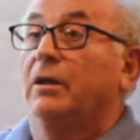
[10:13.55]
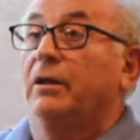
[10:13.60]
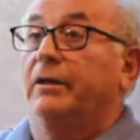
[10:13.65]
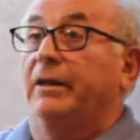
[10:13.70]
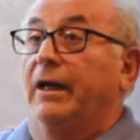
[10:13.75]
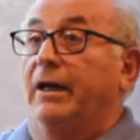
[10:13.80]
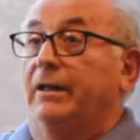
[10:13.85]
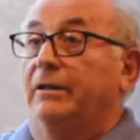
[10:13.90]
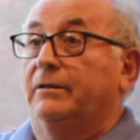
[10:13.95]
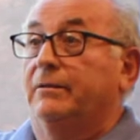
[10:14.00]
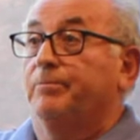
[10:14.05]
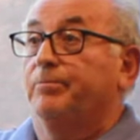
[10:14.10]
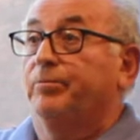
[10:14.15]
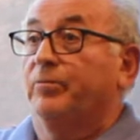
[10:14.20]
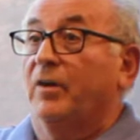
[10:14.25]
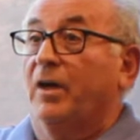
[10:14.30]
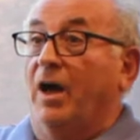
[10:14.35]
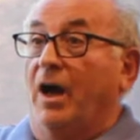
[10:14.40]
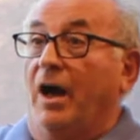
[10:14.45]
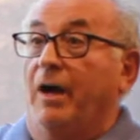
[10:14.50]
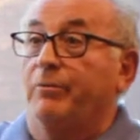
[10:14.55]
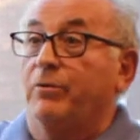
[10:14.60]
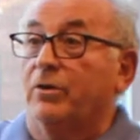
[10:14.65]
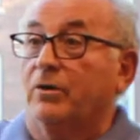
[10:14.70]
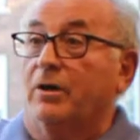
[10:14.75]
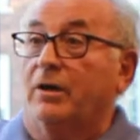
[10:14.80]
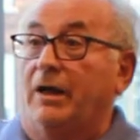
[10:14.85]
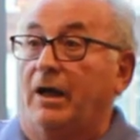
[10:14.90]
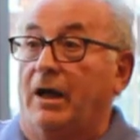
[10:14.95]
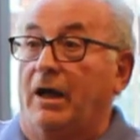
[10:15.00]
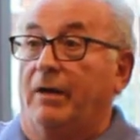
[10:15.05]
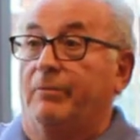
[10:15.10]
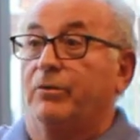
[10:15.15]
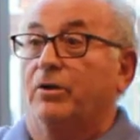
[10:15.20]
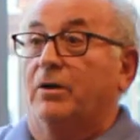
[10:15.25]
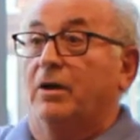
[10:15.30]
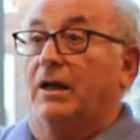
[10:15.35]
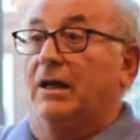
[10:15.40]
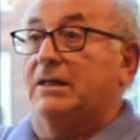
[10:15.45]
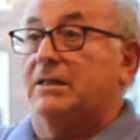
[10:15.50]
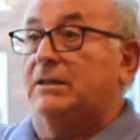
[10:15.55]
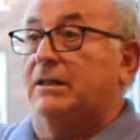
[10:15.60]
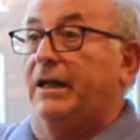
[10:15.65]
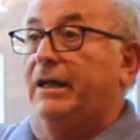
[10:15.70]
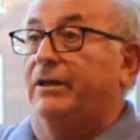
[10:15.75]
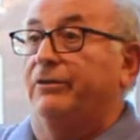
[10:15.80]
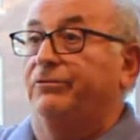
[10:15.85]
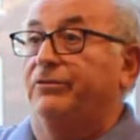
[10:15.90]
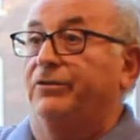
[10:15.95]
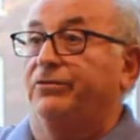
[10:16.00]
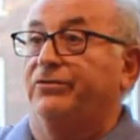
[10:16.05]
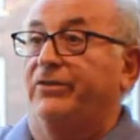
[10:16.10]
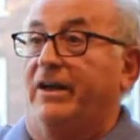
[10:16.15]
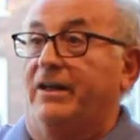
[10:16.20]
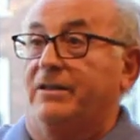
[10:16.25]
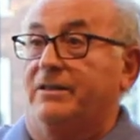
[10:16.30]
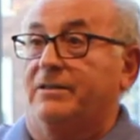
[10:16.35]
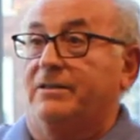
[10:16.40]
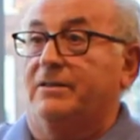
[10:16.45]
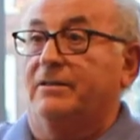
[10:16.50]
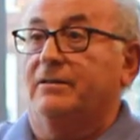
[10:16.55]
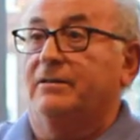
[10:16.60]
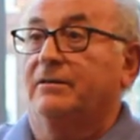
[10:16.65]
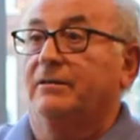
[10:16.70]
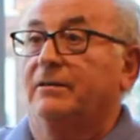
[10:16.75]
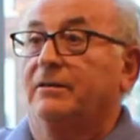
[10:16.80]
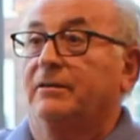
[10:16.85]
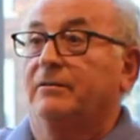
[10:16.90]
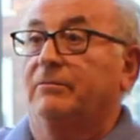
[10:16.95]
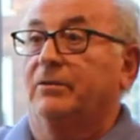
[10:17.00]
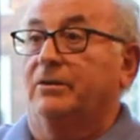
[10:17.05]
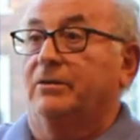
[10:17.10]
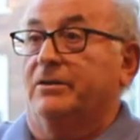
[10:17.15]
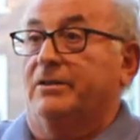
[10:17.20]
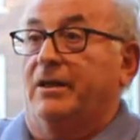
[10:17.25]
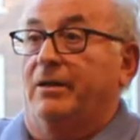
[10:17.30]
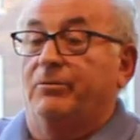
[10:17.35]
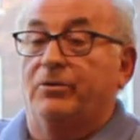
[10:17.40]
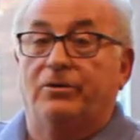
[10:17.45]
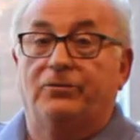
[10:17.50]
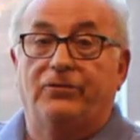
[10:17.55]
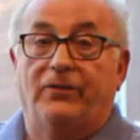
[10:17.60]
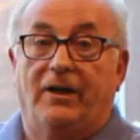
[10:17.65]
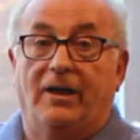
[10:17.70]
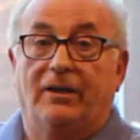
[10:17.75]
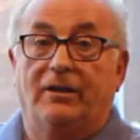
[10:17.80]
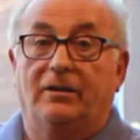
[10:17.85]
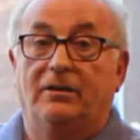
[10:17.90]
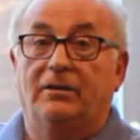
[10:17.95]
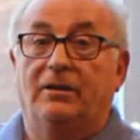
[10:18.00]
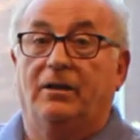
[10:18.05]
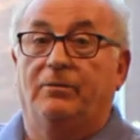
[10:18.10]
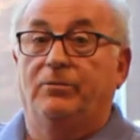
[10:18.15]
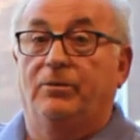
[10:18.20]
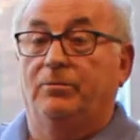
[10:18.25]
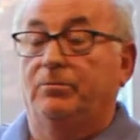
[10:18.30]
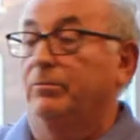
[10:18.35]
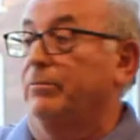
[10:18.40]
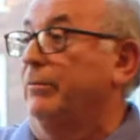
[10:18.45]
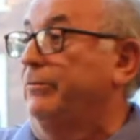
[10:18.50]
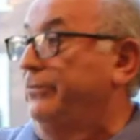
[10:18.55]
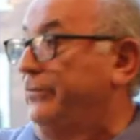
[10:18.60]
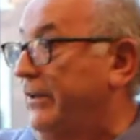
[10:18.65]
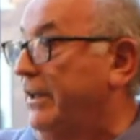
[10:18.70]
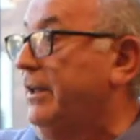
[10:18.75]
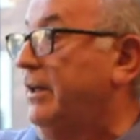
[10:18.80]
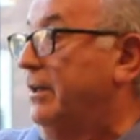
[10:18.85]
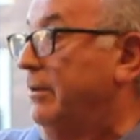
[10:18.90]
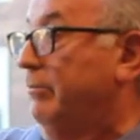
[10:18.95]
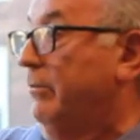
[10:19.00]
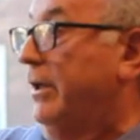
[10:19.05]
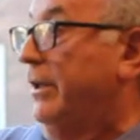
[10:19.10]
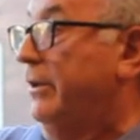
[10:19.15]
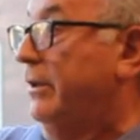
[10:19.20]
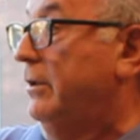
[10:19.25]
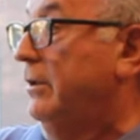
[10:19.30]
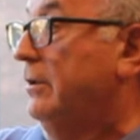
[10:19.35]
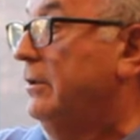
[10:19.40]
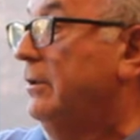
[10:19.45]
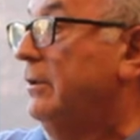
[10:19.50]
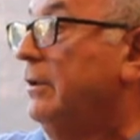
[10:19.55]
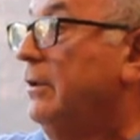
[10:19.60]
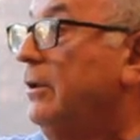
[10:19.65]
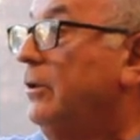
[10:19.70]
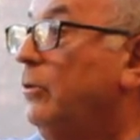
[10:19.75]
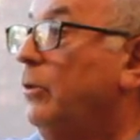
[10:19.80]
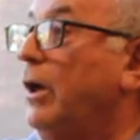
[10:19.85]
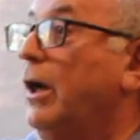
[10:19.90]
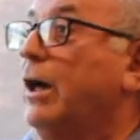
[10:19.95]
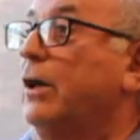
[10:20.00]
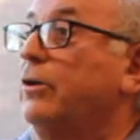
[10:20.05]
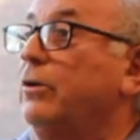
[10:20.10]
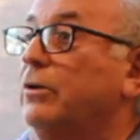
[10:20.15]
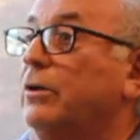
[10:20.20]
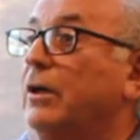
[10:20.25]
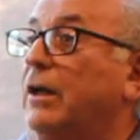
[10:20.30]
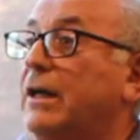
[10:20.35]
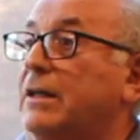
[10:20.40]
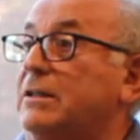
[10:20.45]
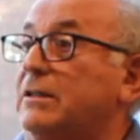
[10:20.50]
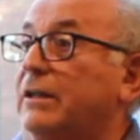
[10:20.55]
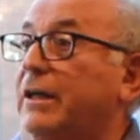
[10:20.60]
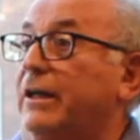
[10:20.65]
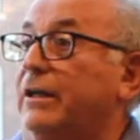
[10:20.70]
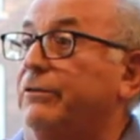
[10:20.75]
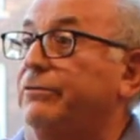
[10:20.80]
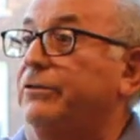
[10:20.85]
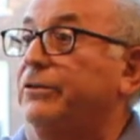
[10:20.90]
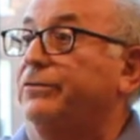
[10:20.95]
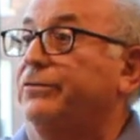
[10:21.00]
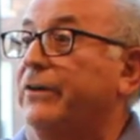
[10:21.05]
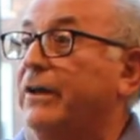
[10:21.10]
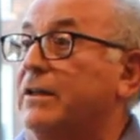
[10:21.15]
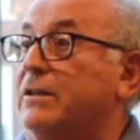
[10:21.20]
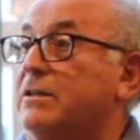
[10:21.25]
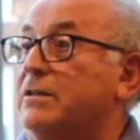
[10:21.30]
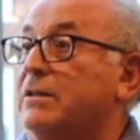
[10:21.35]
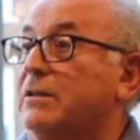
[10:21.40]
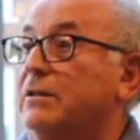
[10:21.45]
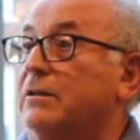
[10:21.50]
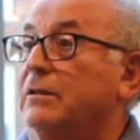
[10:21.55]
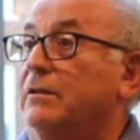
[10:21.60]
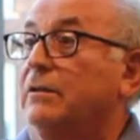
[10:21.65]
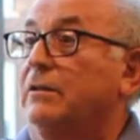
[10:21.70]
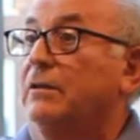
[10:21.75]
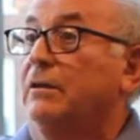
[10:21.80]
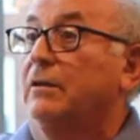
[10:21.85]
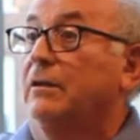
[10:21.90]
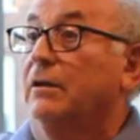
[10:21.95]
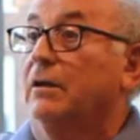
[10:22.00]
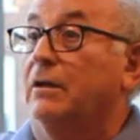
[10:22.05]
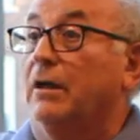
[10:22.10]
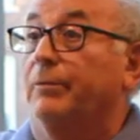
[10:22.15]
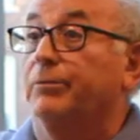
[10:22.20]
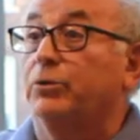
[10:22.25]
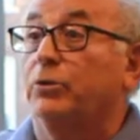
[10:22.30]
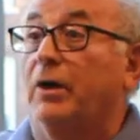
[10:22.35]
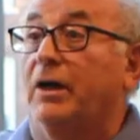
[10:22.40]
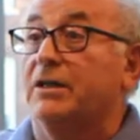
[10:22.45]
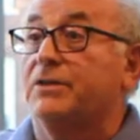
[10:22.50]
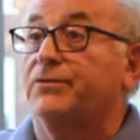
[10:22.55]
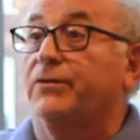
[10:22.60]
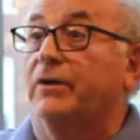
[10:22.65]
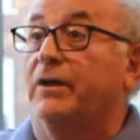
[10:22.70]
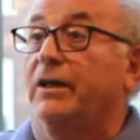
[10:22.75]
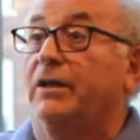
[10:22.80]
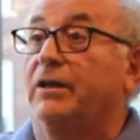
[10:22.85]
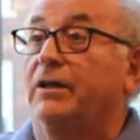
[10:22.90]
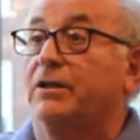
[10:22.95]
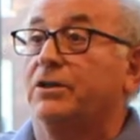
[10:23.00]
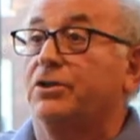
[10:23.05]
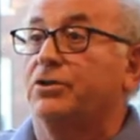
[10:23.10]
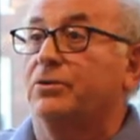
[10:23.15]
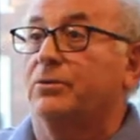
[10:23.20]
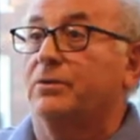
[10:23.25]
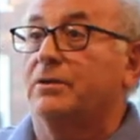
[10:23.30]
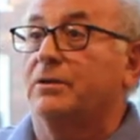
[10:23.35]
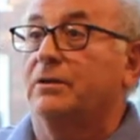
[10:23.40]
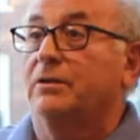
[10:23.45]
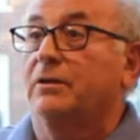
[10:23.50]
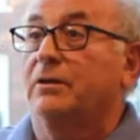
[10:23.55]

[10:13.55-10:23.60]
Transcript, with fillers: that I'm your last line of defense, because I'm your father and mother. We are your last line of defense. Come to us for any issues.